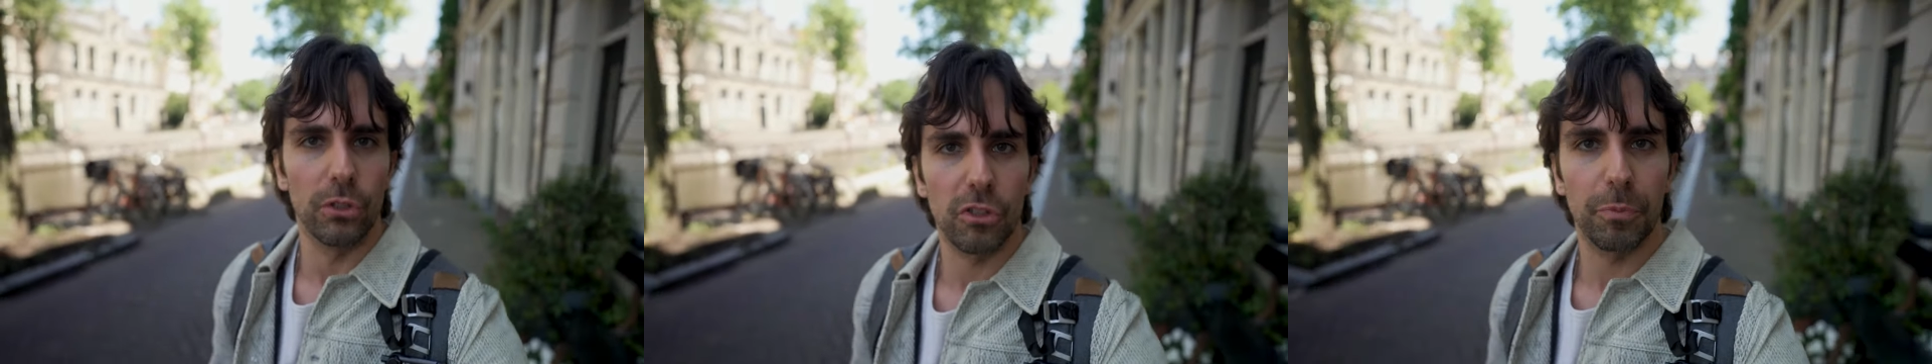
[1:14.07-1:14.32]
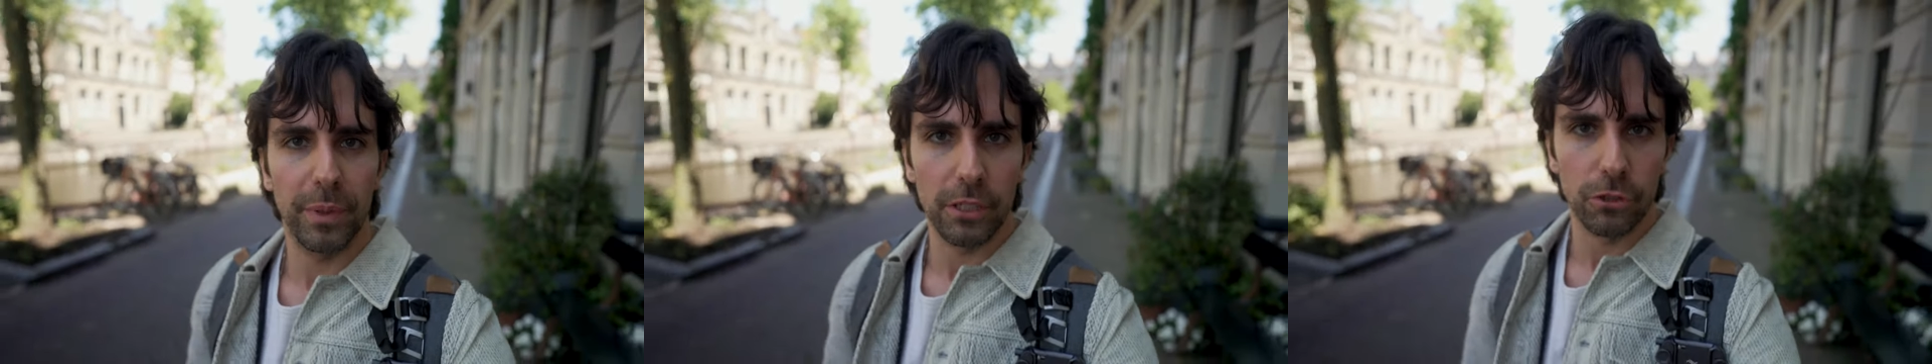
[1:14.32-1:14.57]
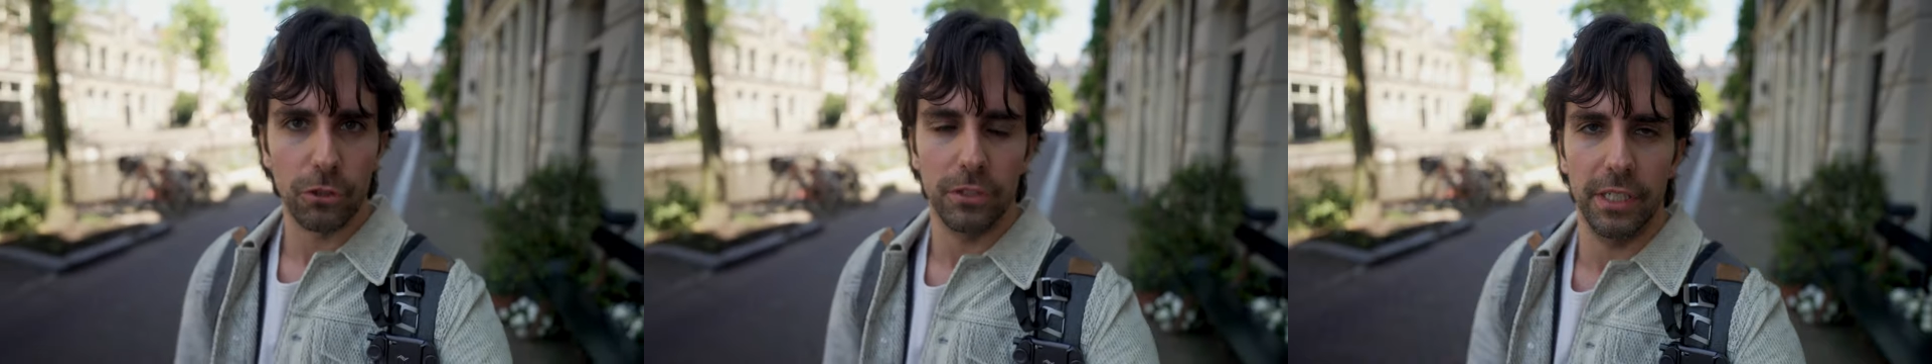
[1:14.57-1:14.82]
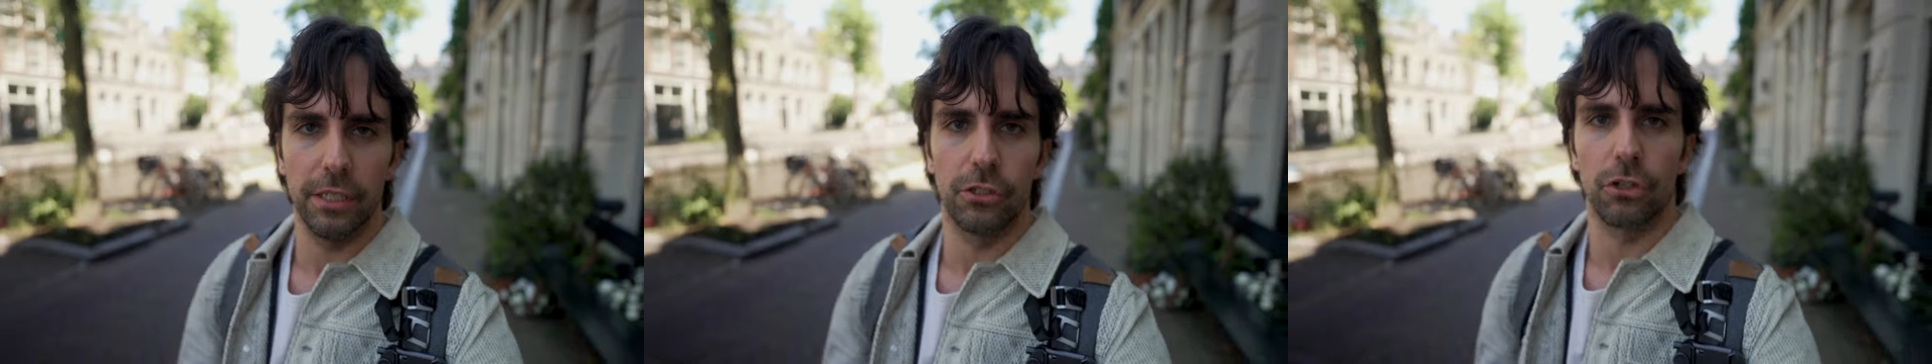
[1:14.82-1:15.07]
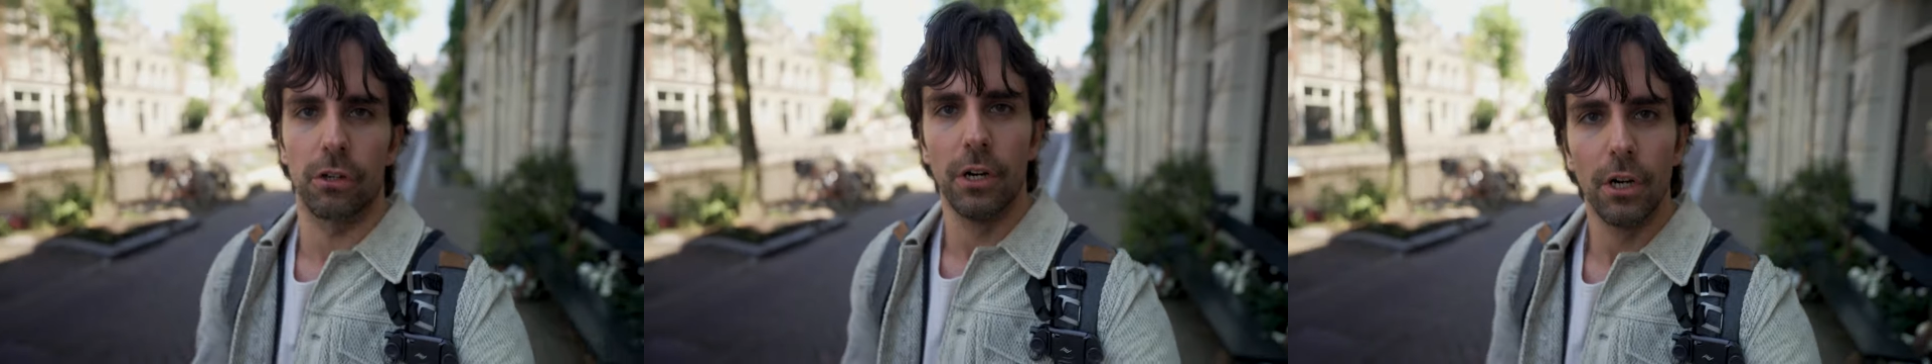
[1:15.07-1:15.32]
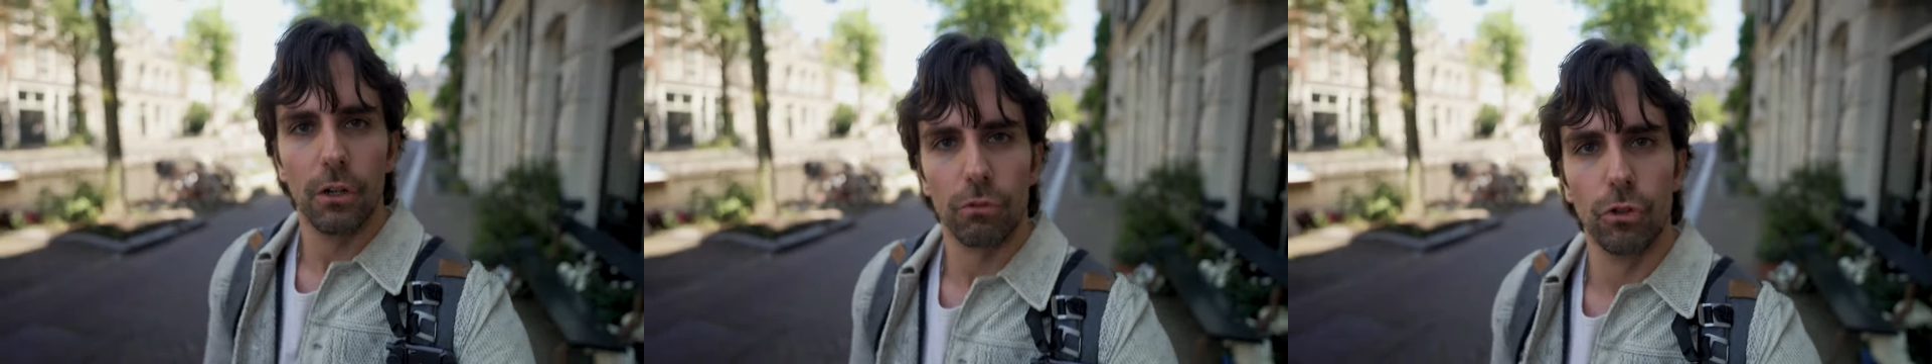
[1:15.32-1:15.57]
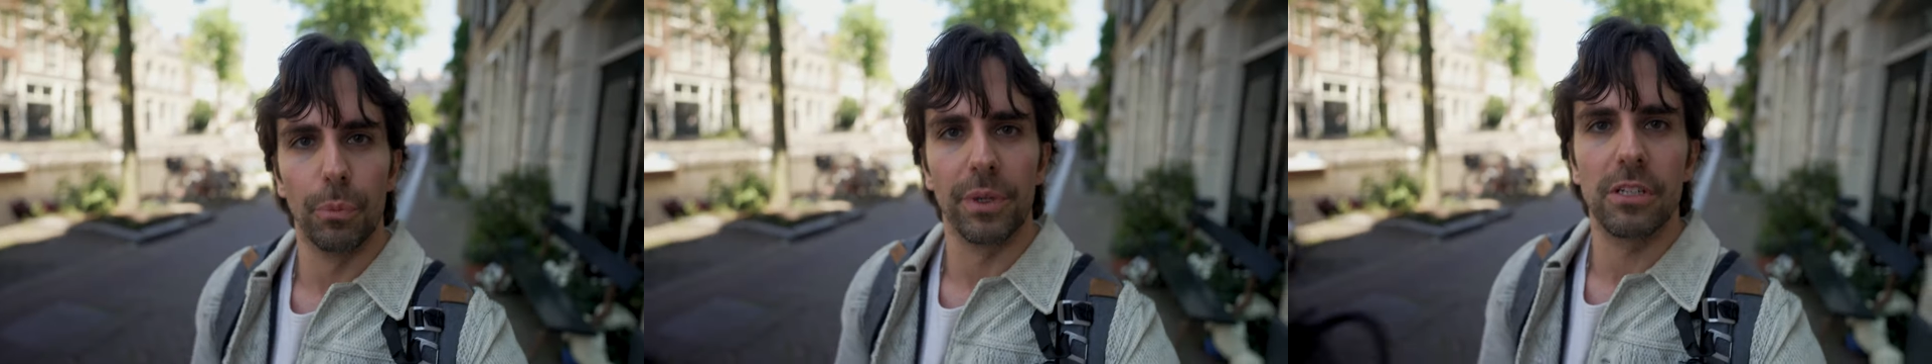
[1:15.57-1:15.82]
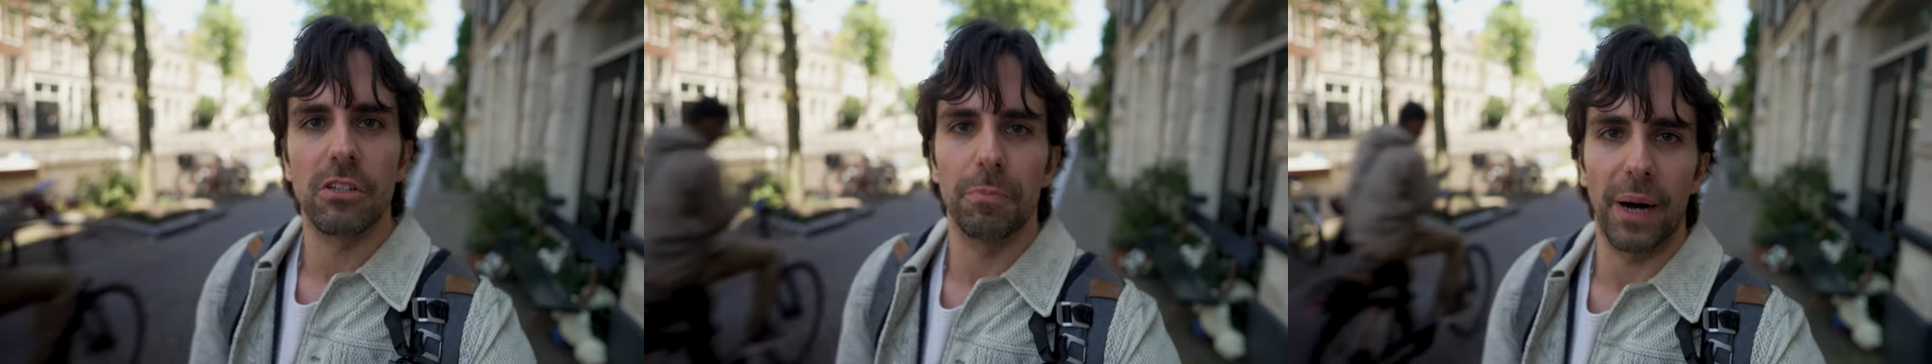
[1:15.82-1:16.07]
spiritual teacher,
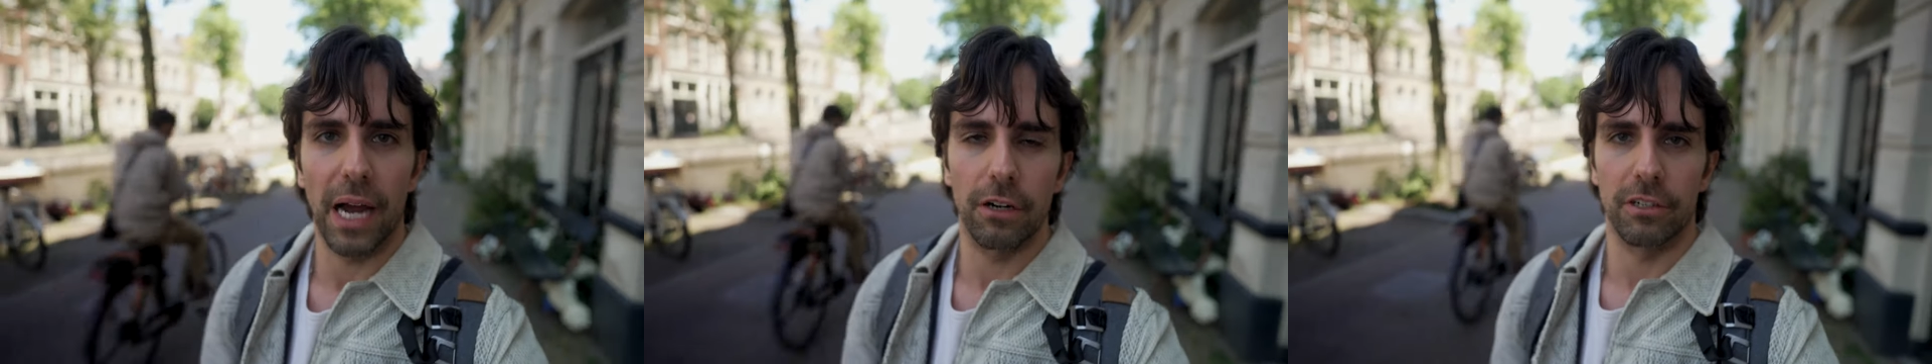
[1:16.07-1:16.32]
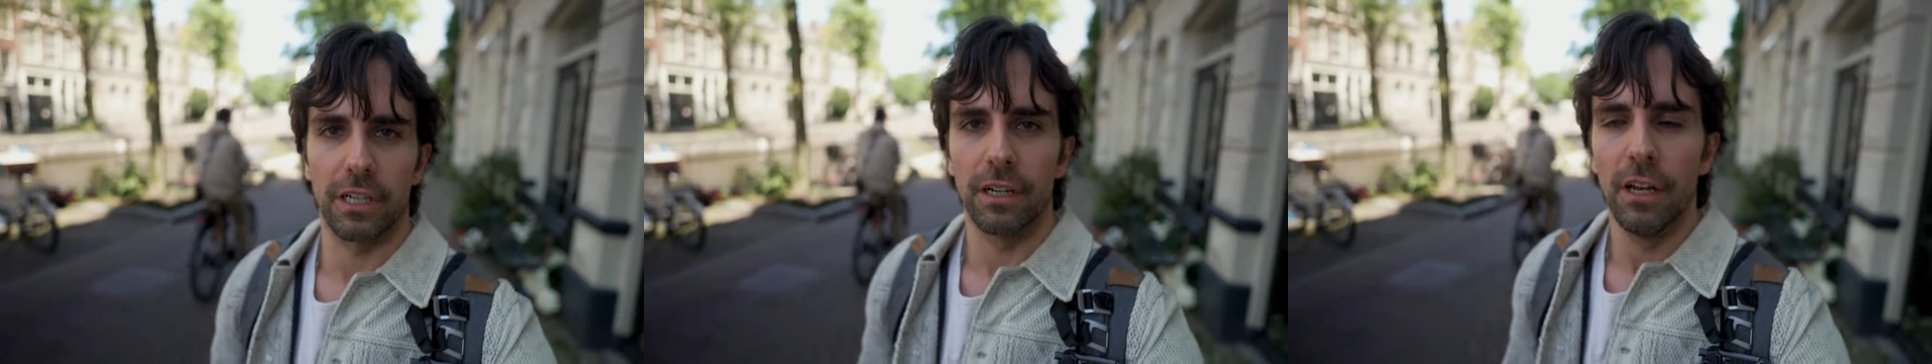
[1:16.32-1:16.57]
Rupert Spira,